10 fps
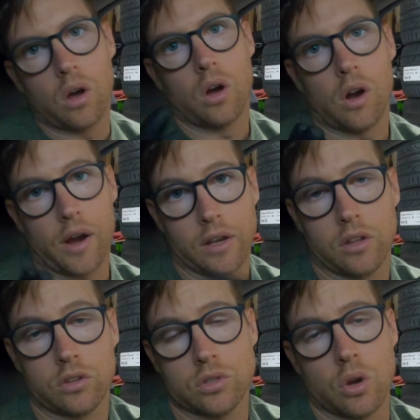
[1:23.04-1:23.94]
All right,
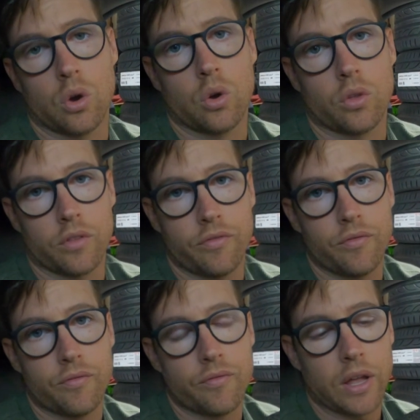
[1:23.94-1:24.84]
so the
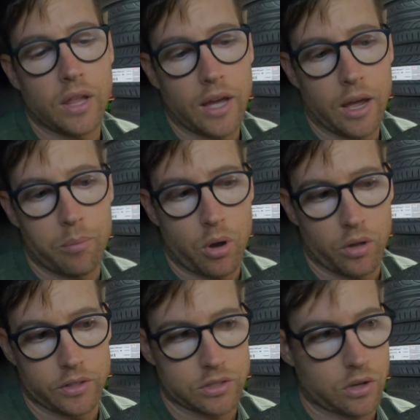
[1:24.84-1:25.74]
fella I
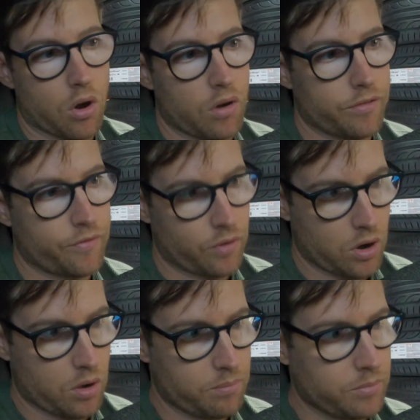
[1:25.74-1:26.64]
bought this car
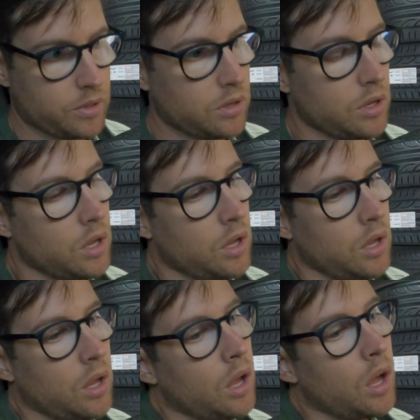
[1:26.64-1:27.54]
from
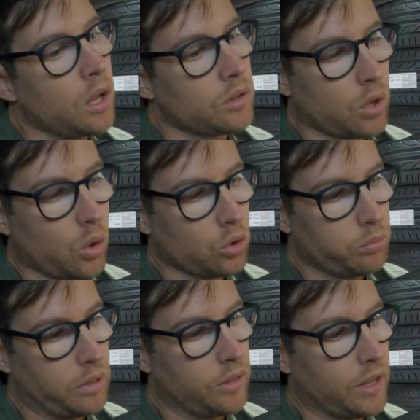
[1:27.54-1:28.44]
told
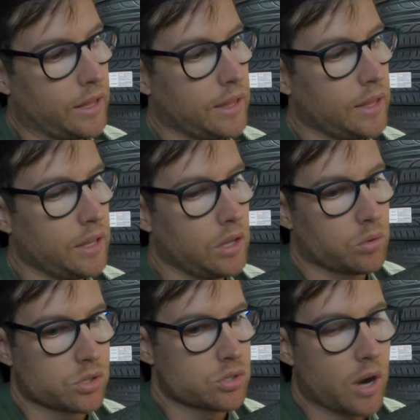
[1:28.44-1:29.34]
me that he
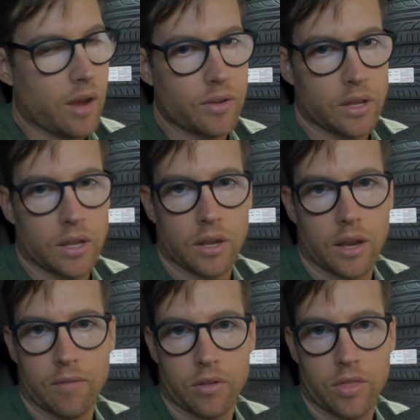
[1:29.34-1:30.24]
was driving it
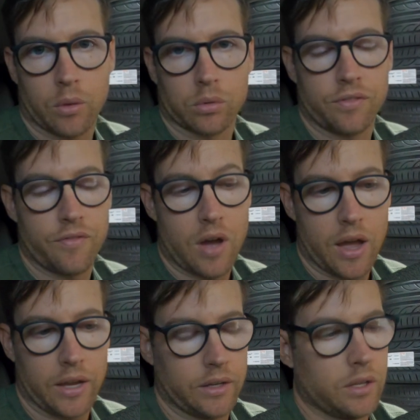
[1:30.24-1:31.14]
and everything was
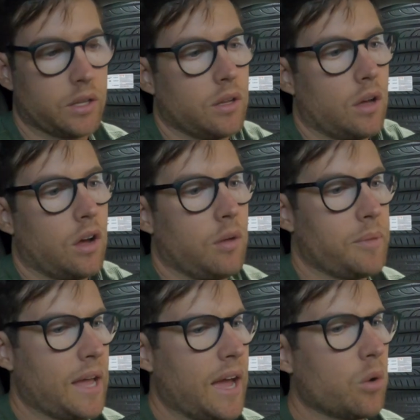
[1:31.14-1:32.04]
fine.
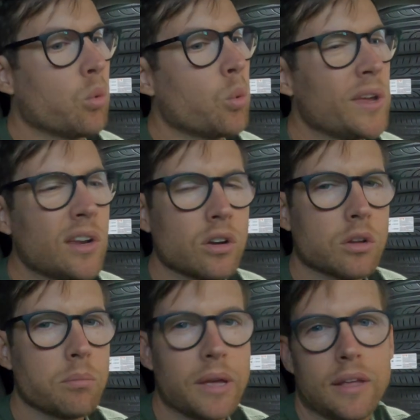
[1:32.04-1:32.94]
It had a
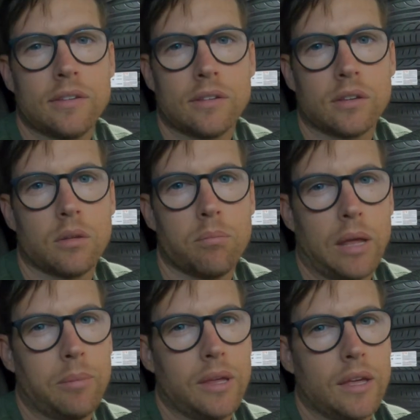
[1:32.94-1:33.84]
weird miss,
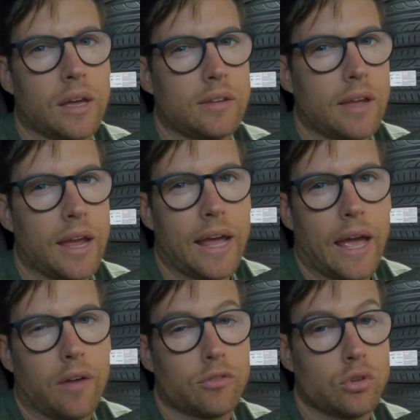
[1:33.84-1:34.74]
maybe a day and a
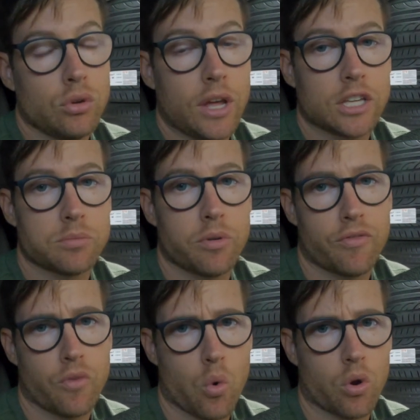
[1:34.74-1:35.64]
half, 2 days
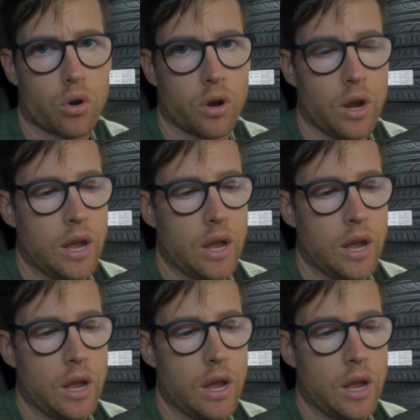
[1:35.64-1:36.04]
before